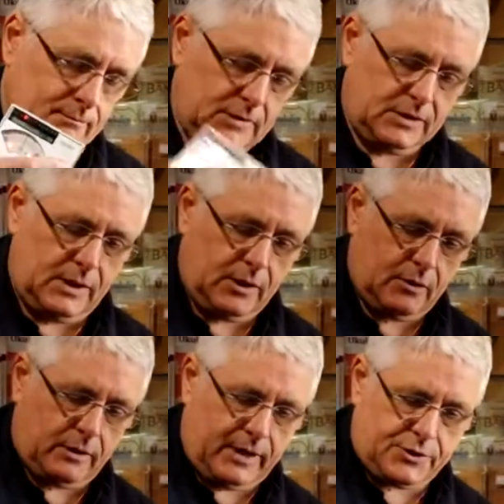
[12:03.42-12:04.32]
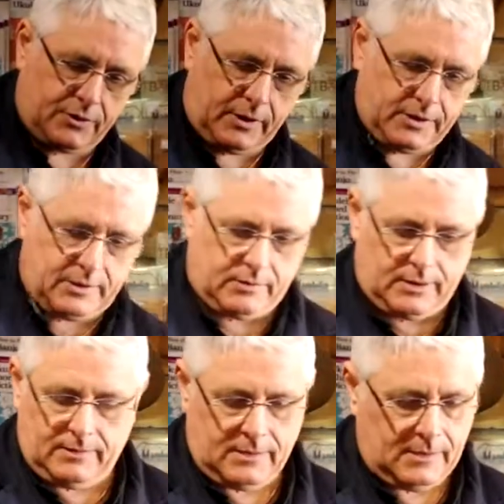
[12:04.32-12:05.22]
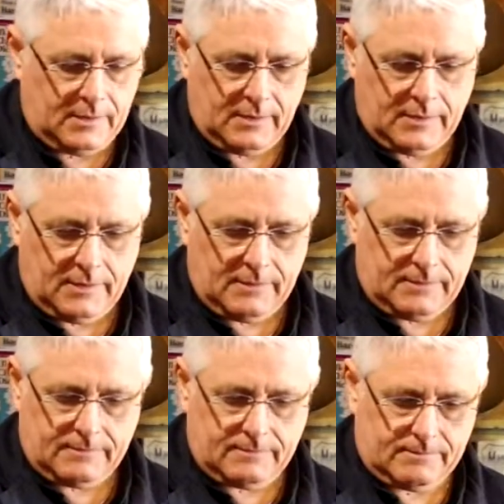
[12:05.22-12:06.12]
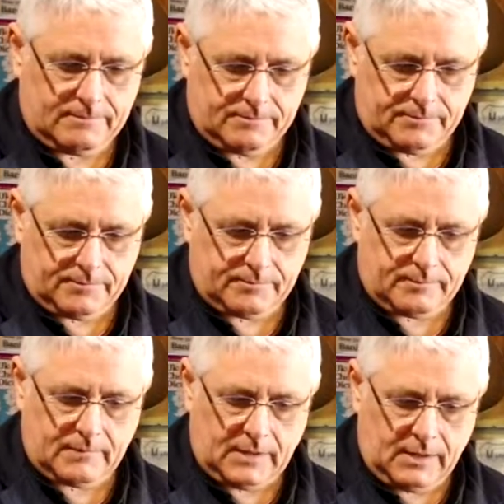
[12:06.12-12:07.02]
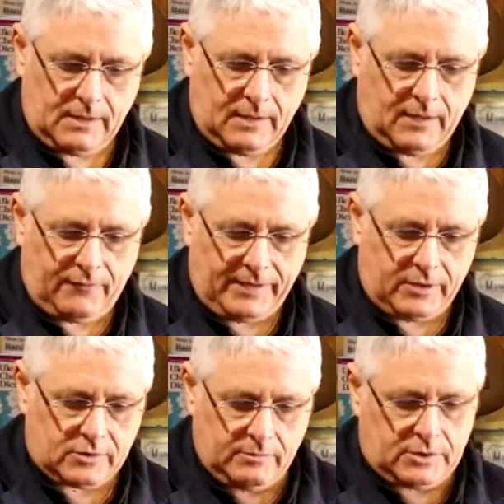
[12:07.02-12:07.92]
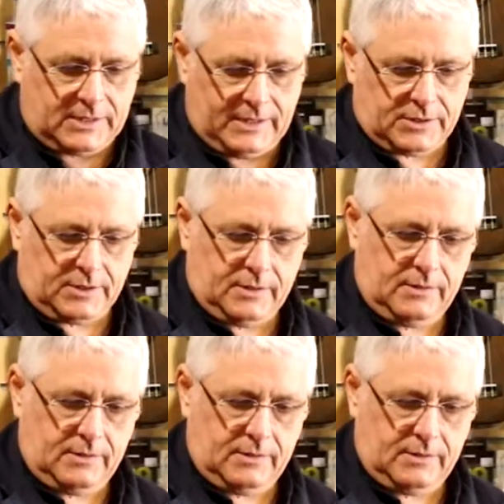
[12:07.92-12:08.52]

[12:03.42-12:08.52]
Seco electronic tuner. I find it so much easier